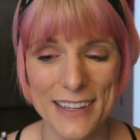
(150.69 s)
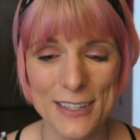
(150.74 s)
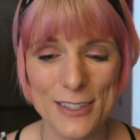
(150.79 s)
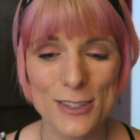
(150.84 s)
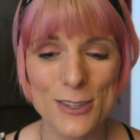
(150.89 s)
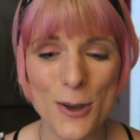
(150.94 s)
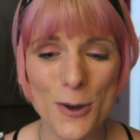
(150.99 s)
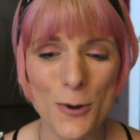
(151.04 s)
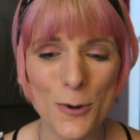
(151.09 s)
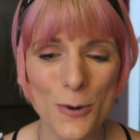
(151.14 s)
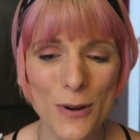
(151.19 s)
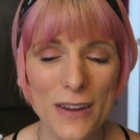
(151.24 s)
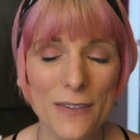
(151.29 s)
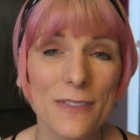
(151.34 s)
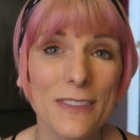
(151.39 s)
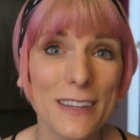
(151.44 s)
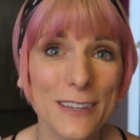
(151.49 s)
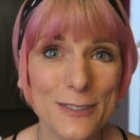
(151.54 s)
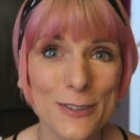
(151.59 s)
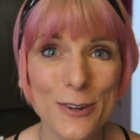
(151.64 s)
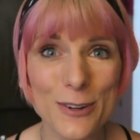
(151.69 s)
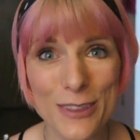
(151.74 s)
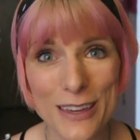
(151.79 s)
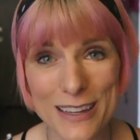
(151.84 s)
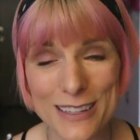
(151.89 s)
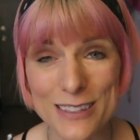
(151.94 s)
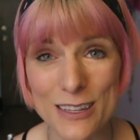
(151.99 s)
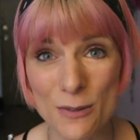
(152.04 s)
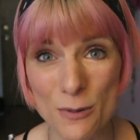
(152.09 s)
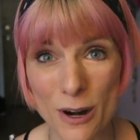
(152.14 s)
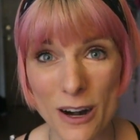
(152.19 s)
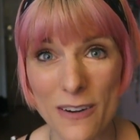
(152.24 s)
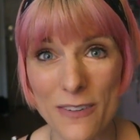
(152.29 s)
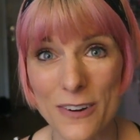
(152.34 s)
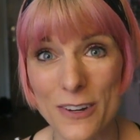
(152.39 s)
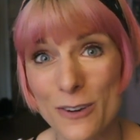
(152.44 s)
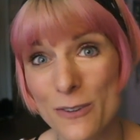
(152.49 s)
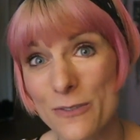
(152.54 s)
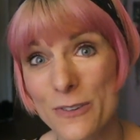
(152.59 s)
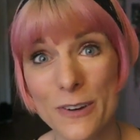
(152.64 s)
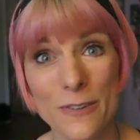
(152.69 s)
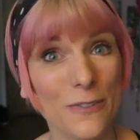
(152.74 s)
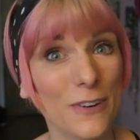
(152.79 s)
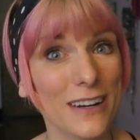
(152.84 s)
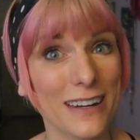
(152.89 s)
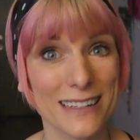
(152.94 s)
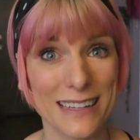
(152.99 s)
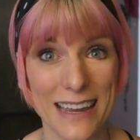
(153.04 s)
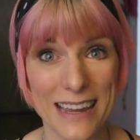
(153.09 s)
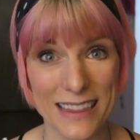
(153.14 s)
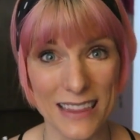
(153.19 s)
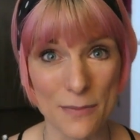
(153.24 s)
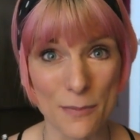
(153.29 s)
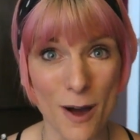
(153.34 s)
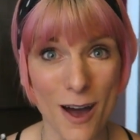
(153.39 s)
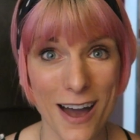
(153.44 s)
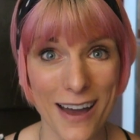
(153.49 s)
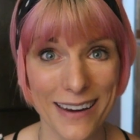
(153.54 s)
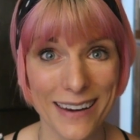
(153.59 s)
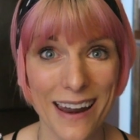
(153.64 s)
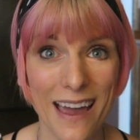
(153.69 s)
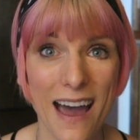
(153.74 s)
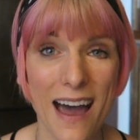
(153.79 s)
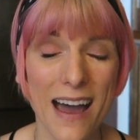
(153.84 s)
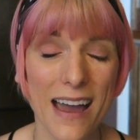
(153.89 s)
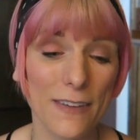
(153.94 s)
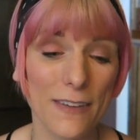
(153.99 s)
So if these are things that work for you, feel free to take them on.